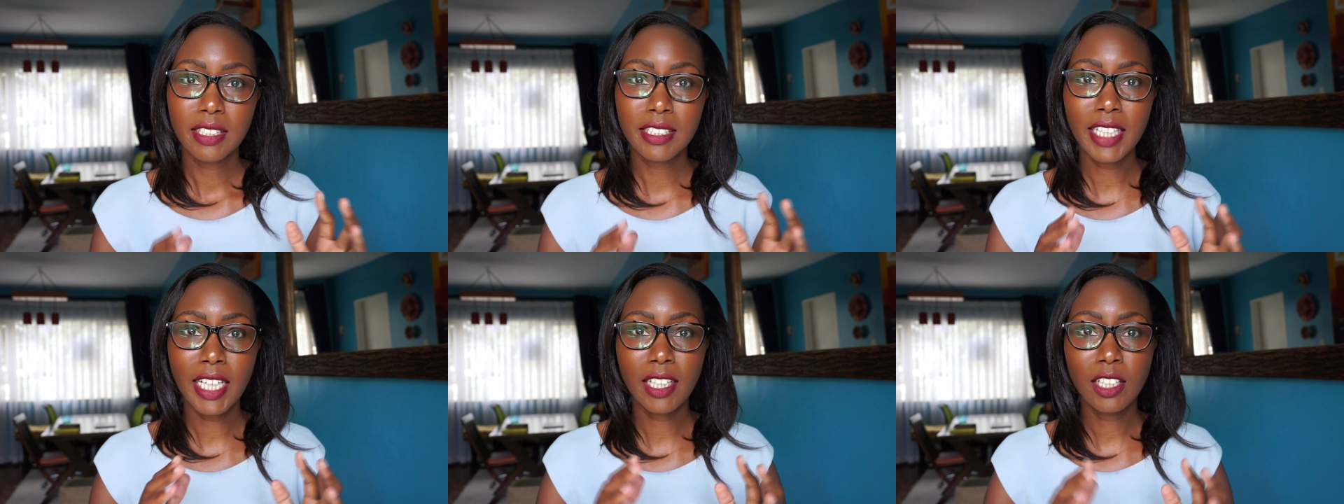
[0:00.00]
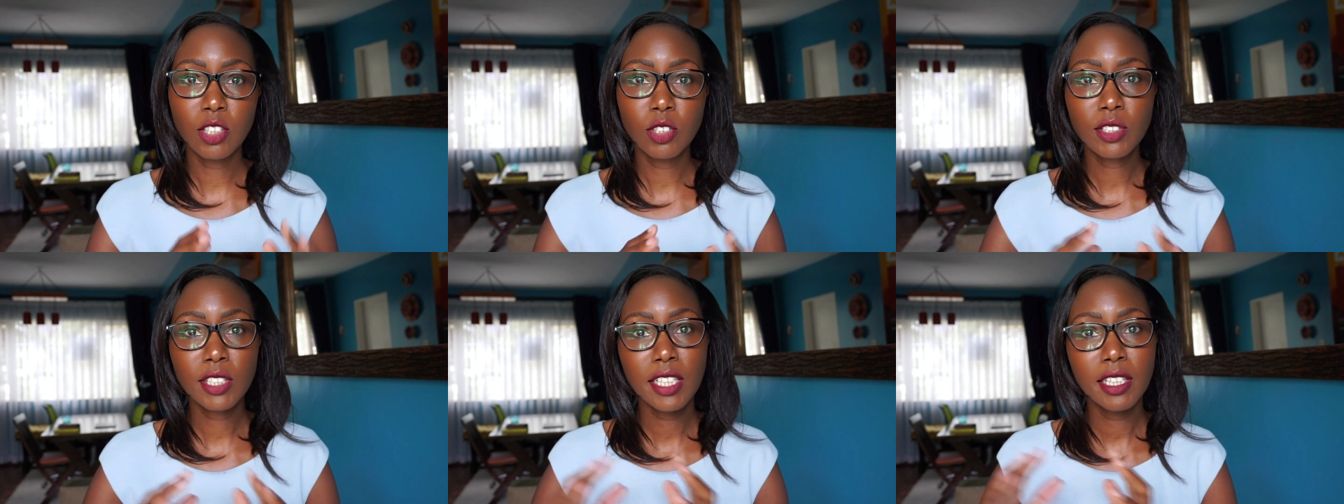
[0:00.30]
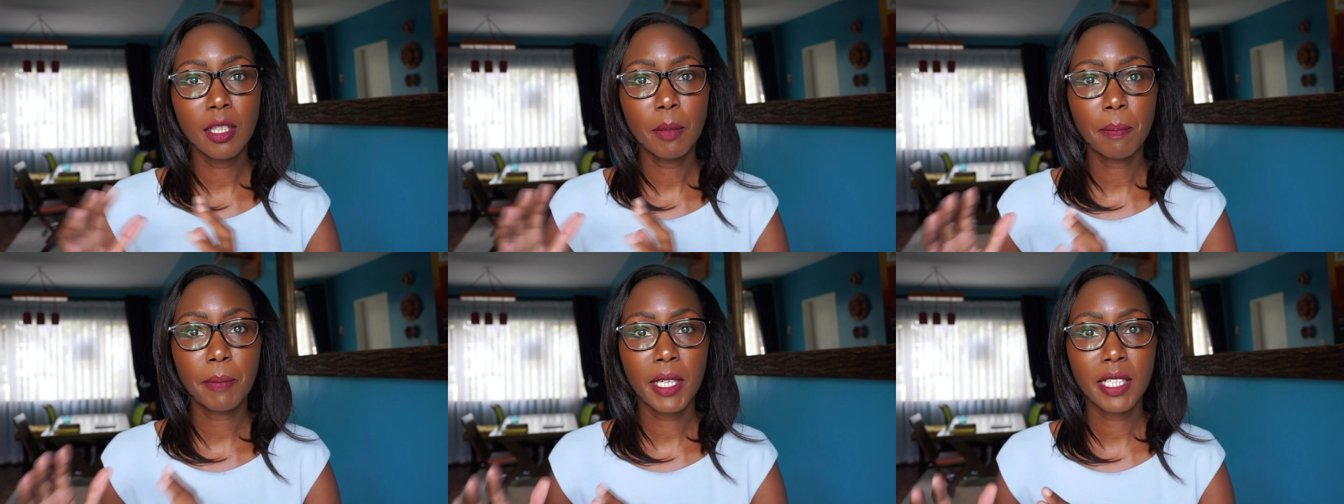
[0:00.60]

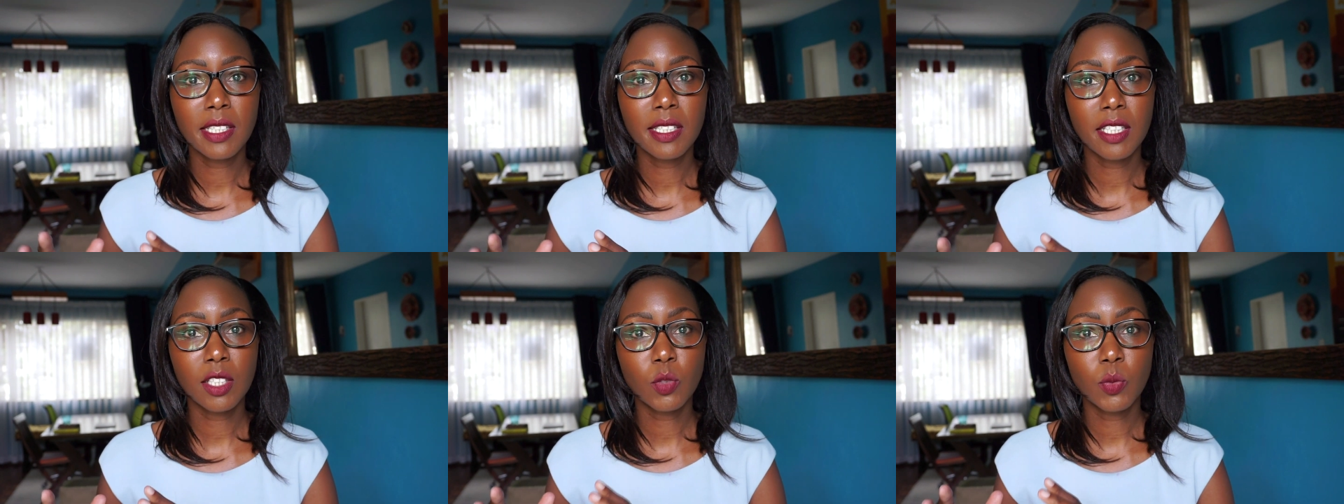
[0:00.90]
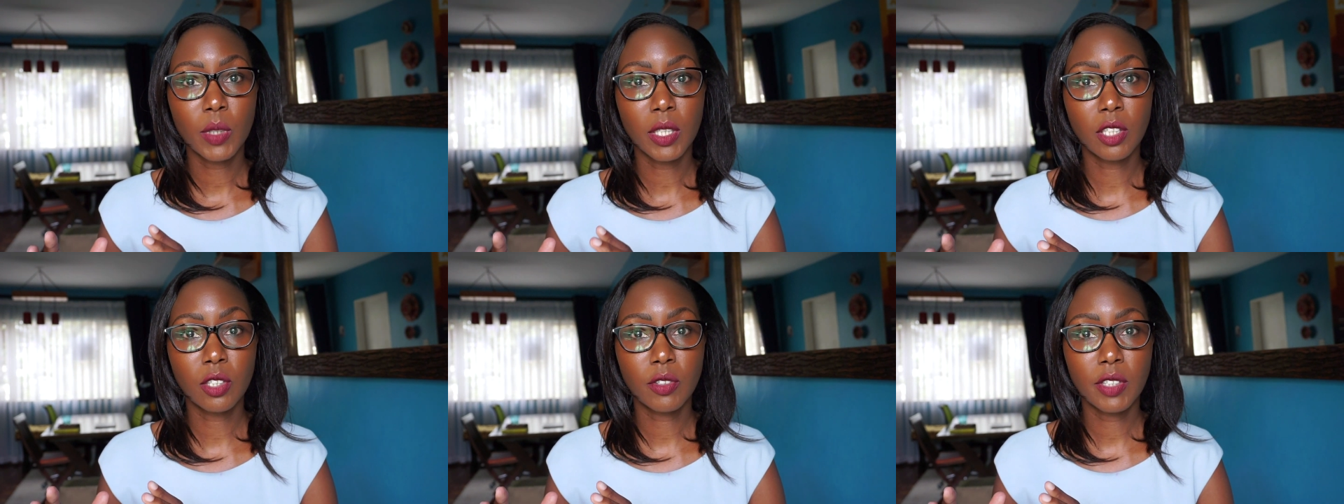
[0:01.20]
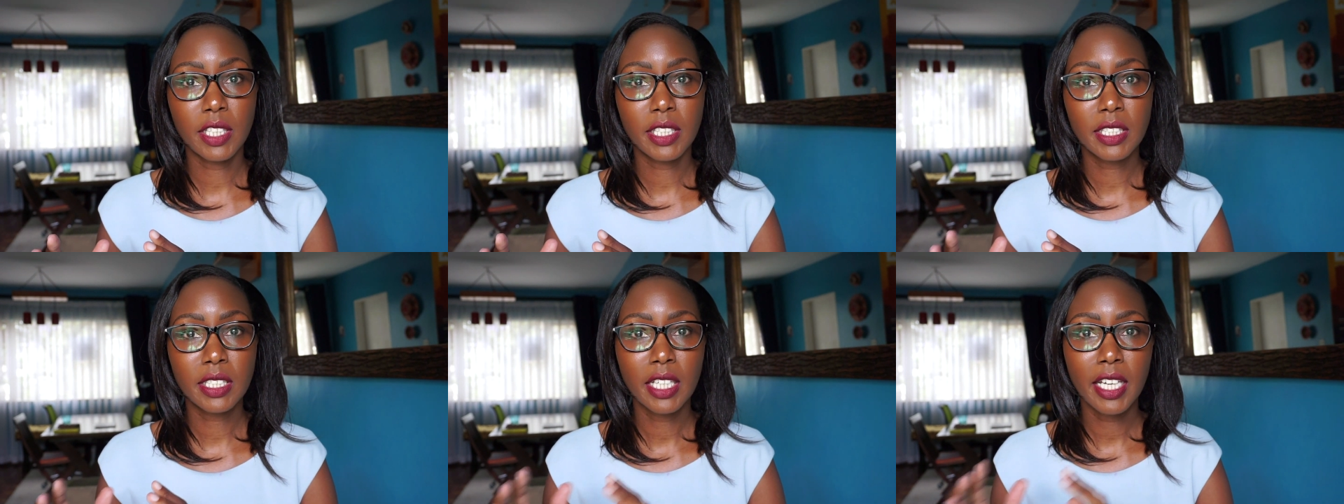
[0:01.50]
diluted the parts that were
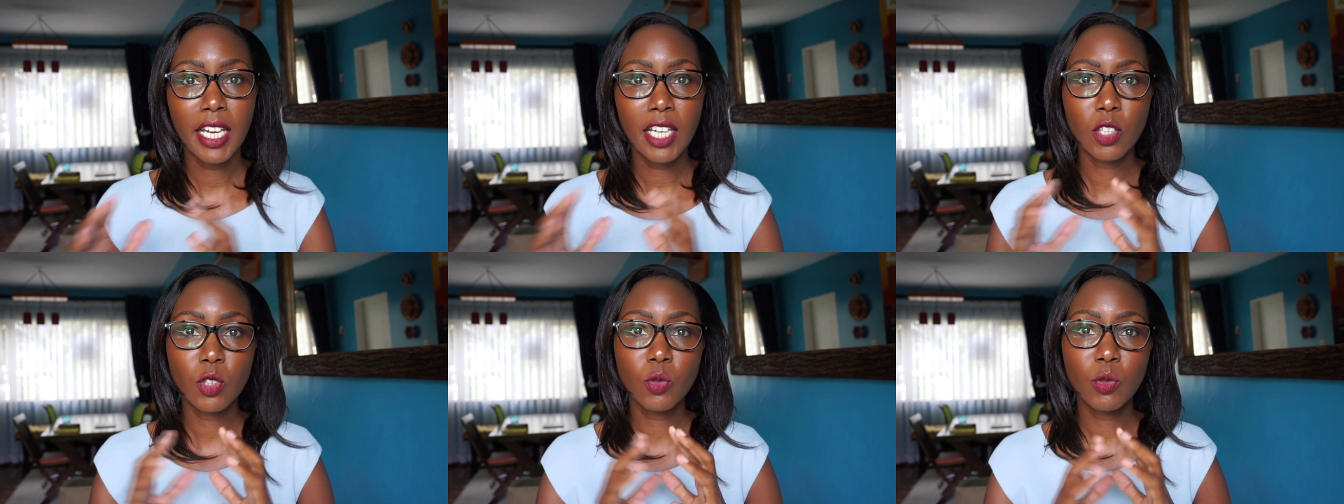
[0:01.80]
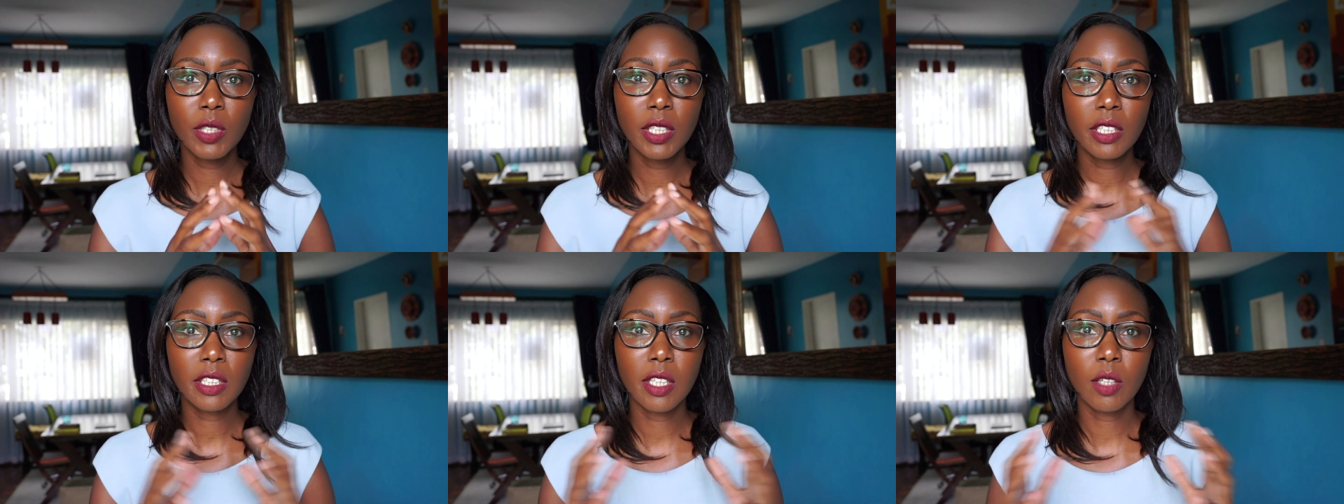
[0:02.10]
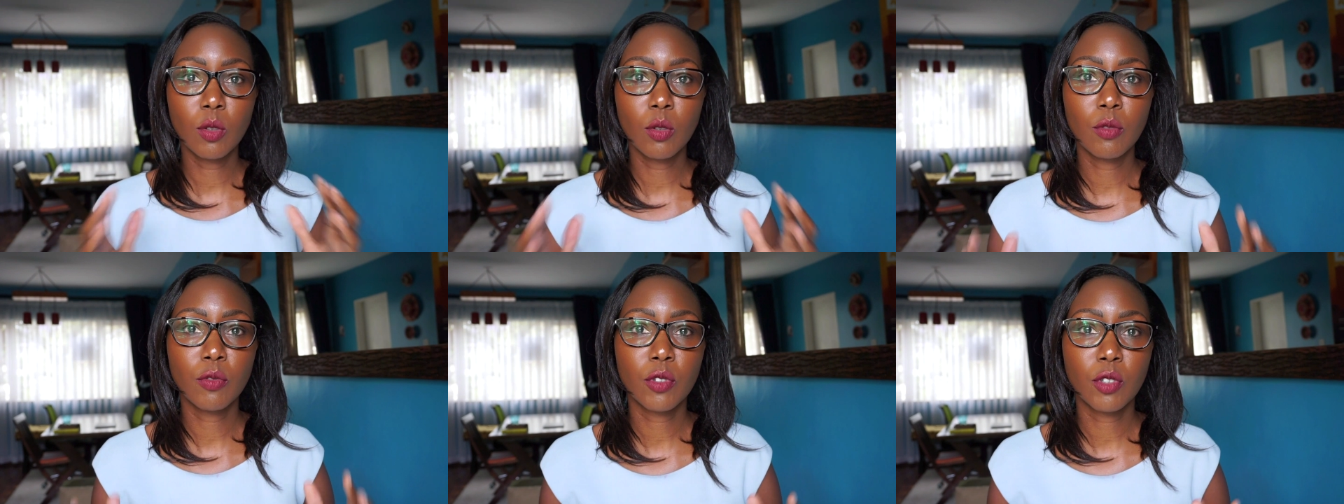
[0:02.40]
great and ruined
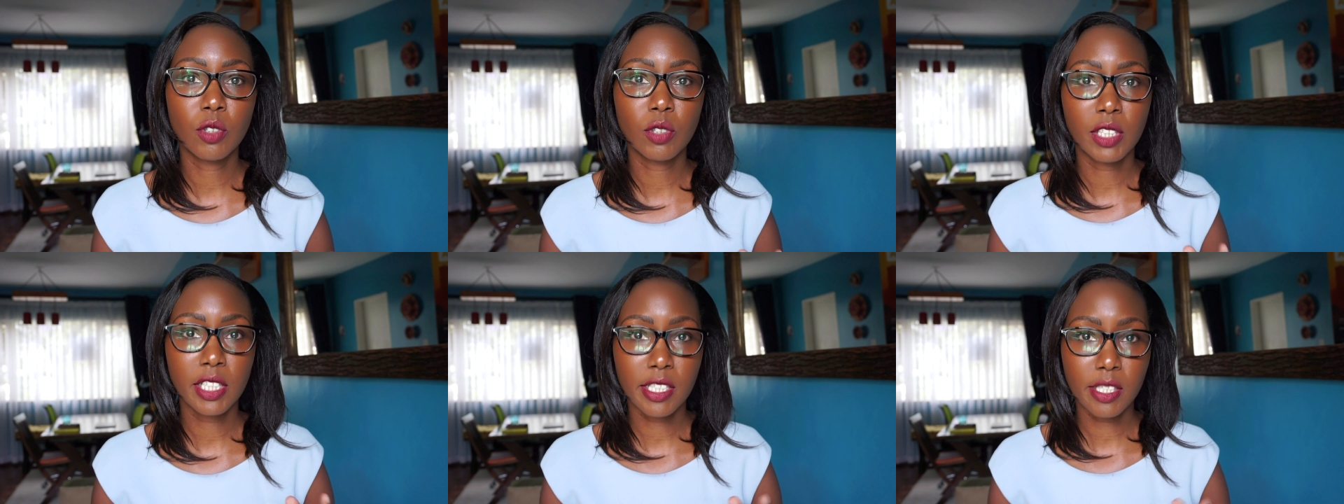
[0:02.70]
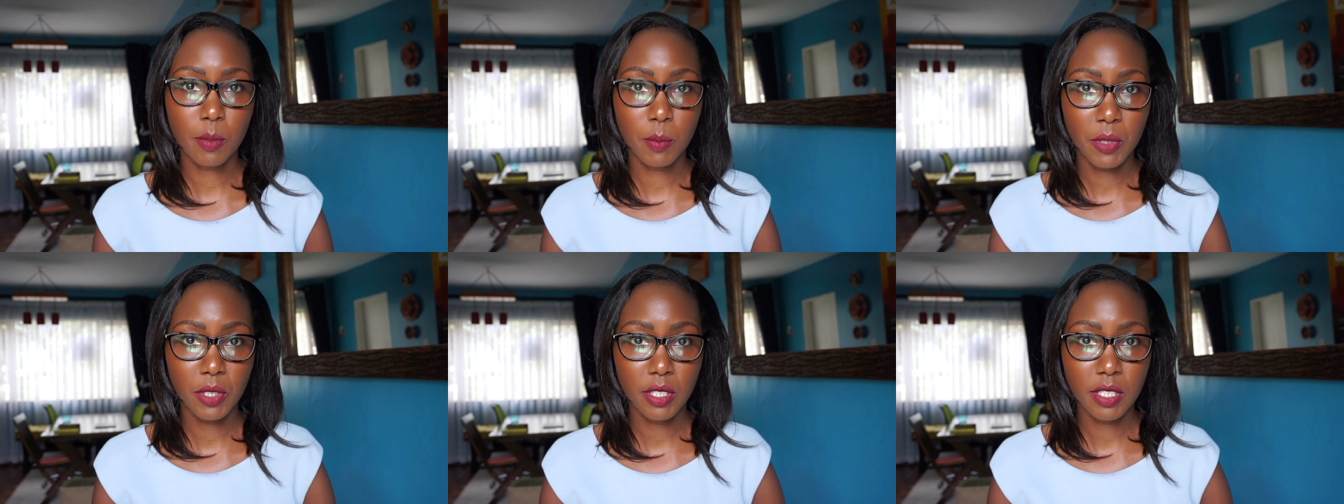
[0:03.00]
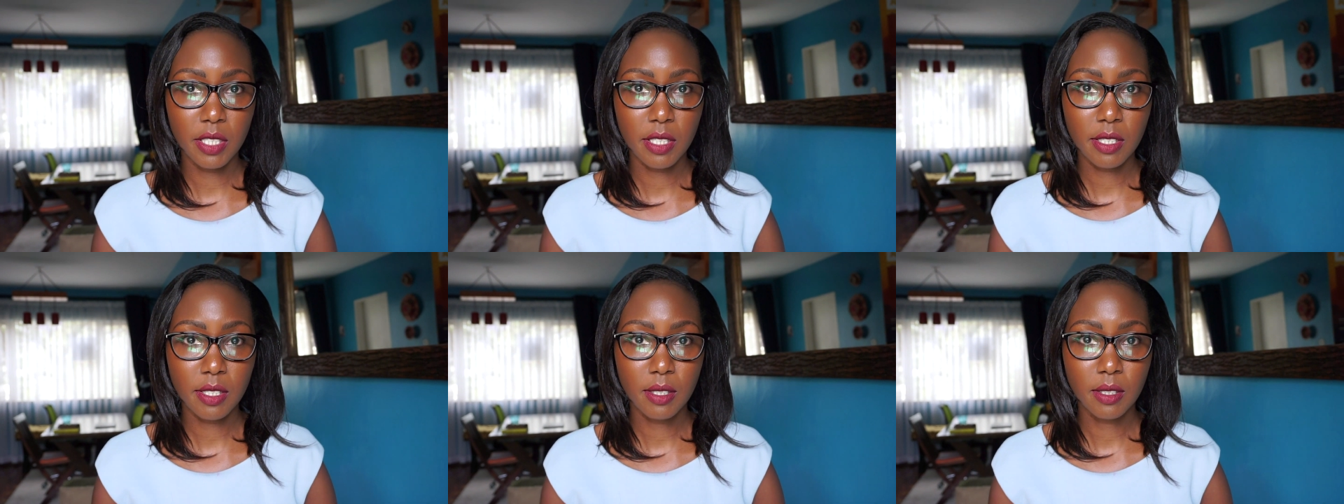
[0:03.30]
the overall
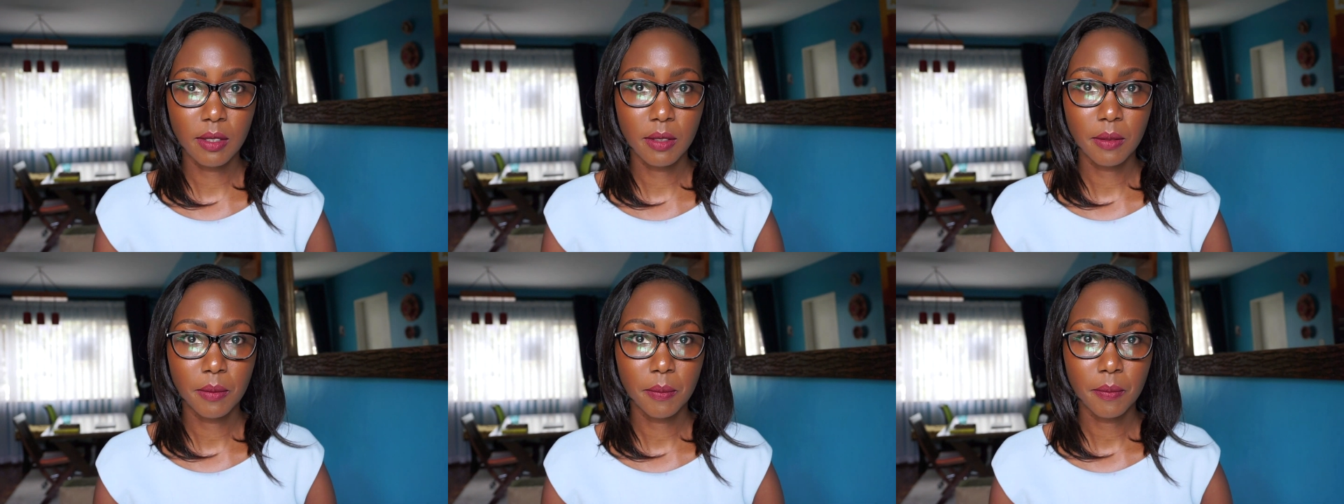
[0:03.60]
experience.